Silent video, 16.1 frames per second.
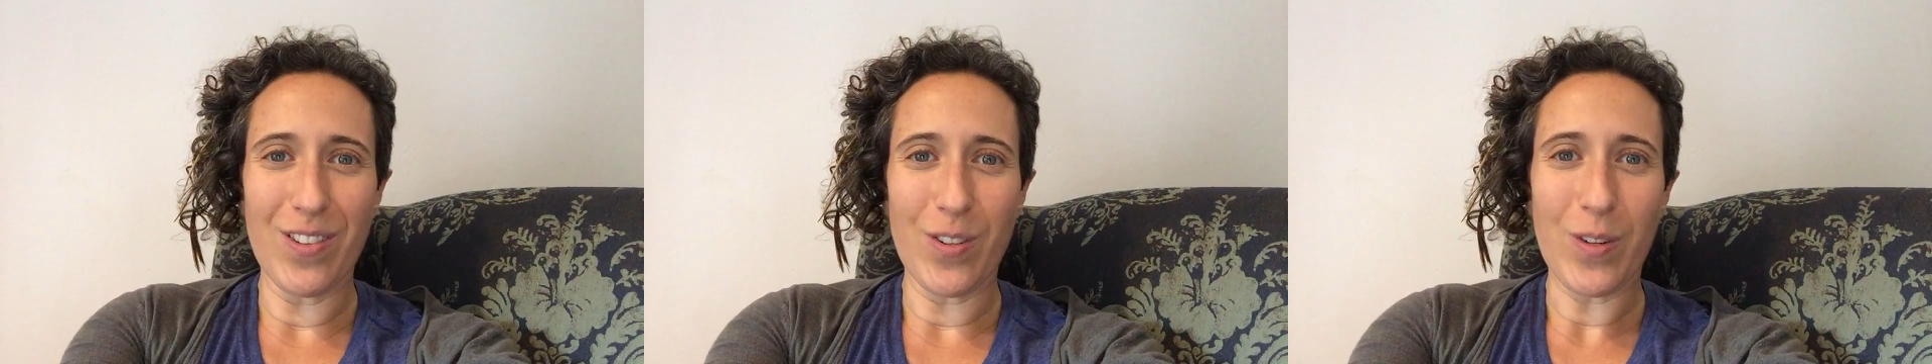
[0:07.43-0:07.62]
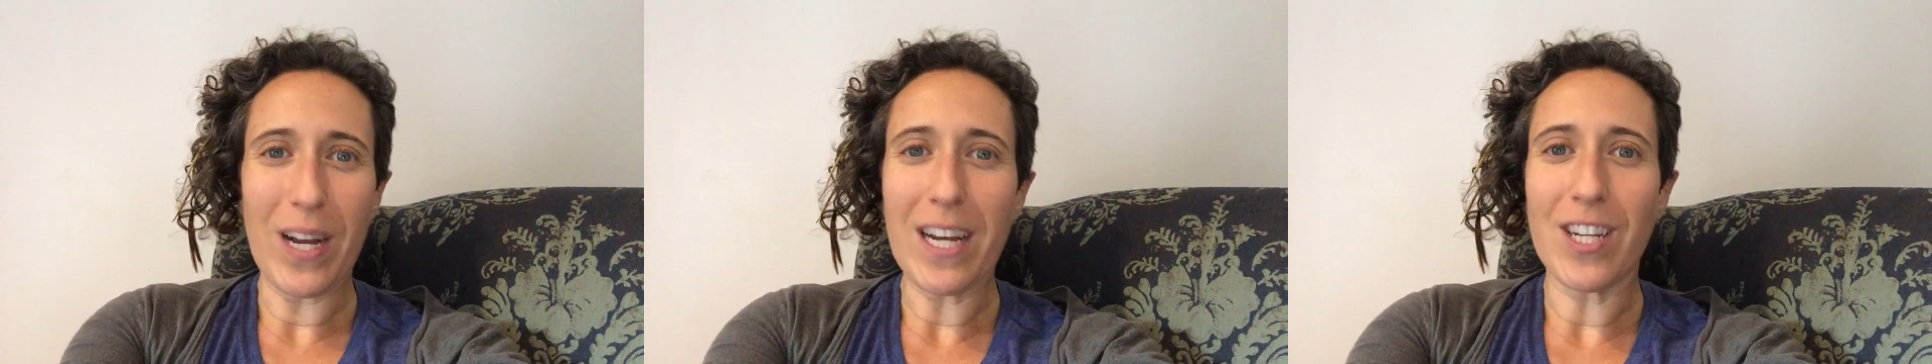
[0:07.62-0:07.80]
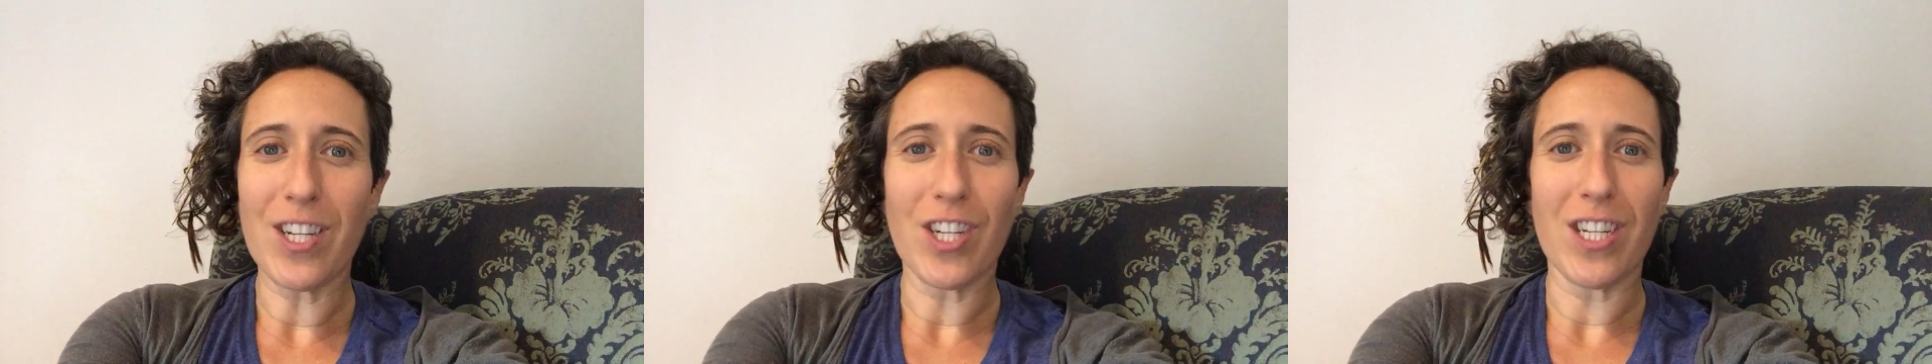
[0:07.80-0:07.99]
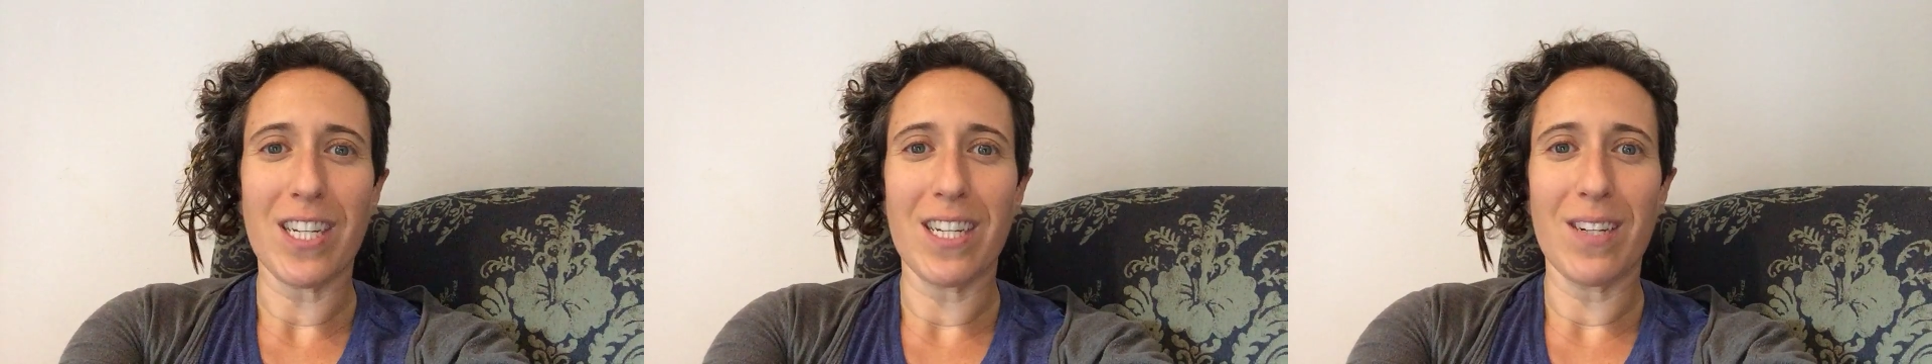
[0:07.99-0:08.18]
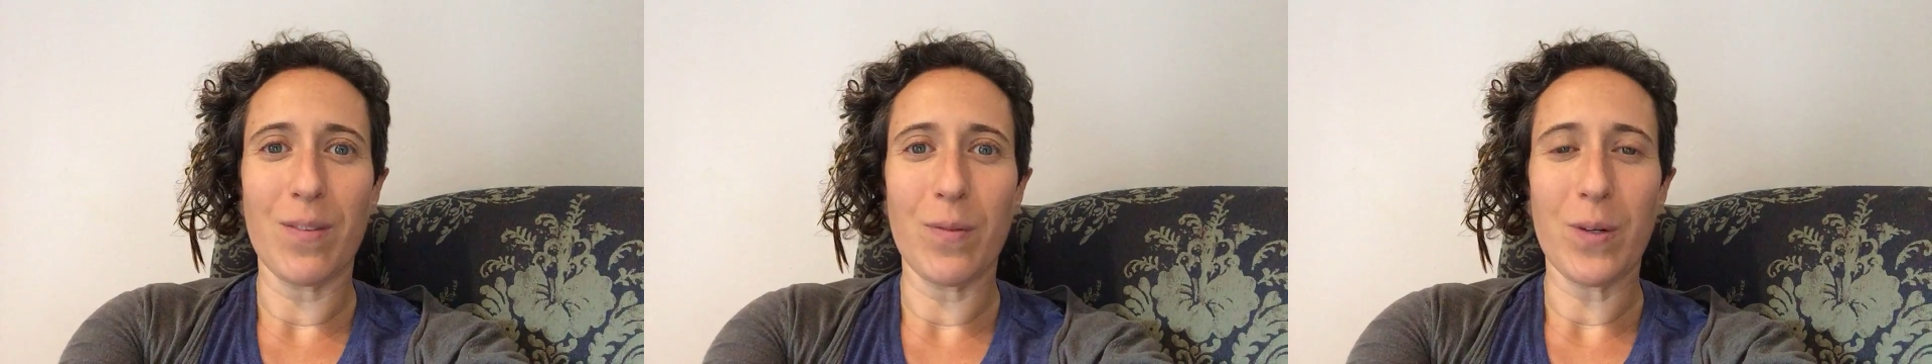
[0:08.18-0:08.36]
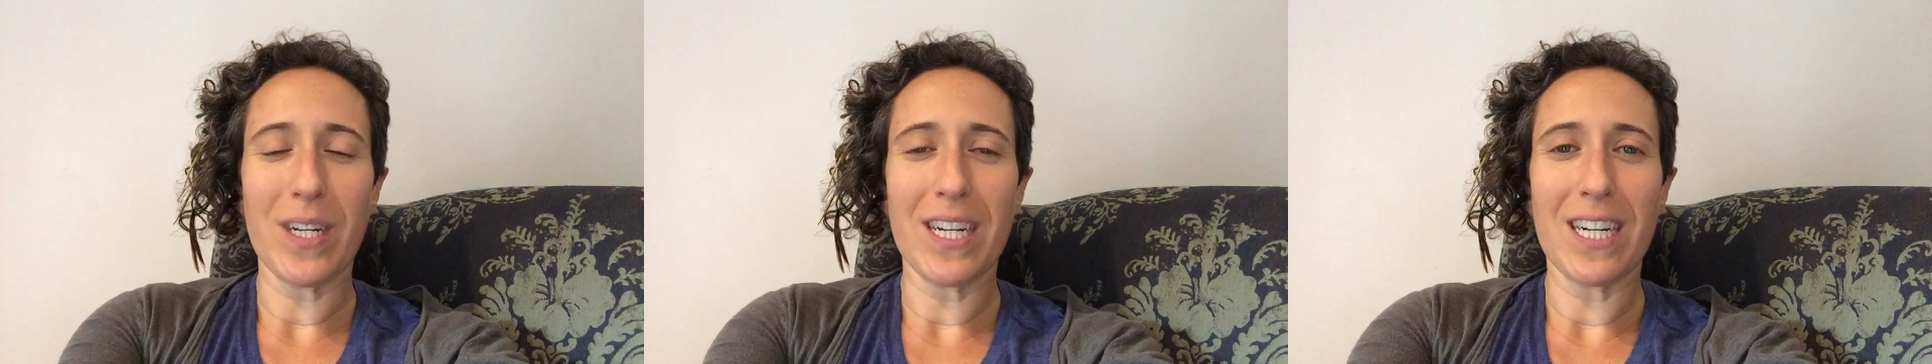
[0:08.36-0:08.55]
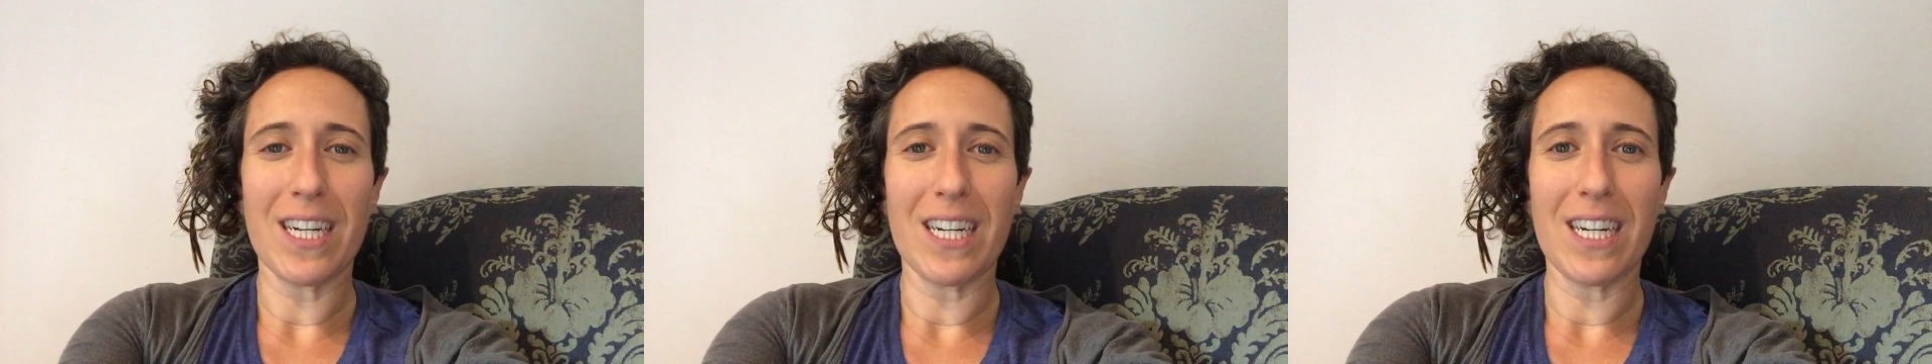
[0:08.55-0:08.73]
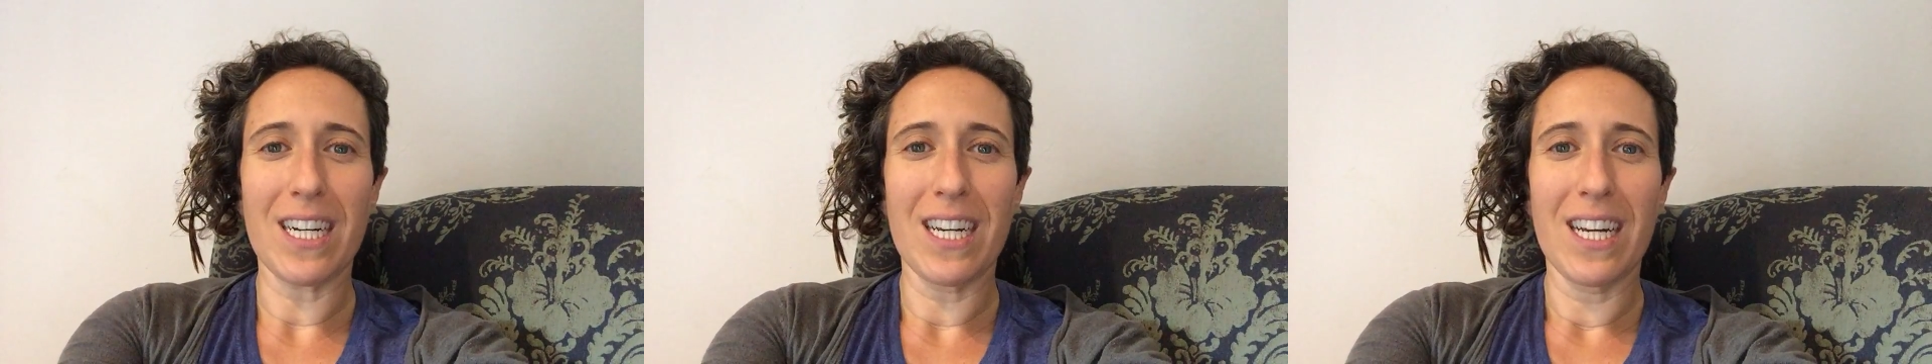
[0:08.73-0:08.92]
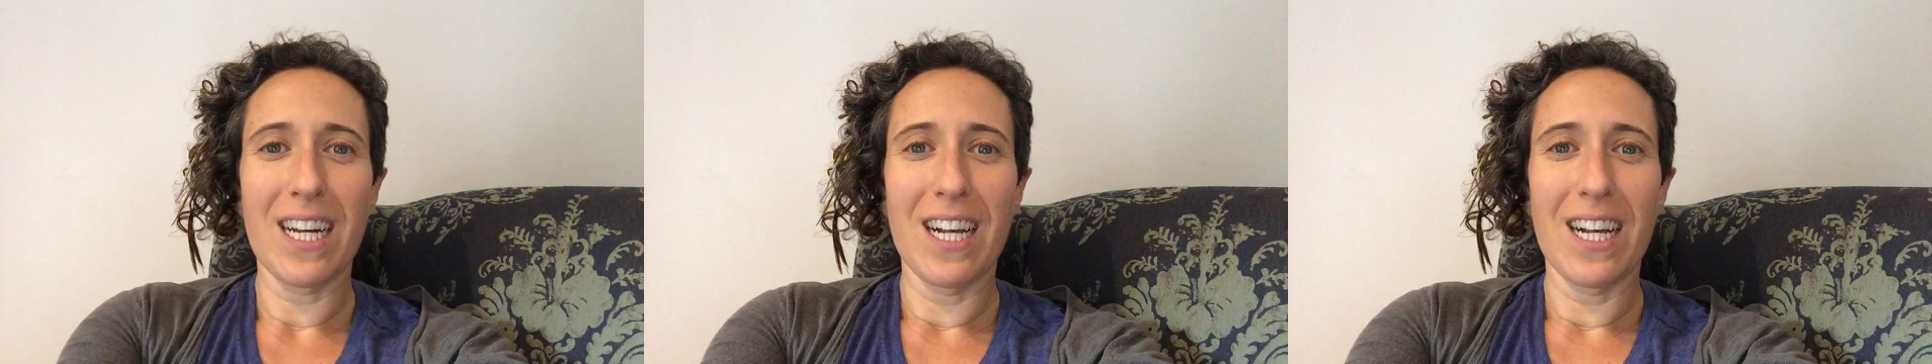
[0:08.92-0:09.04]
direction, where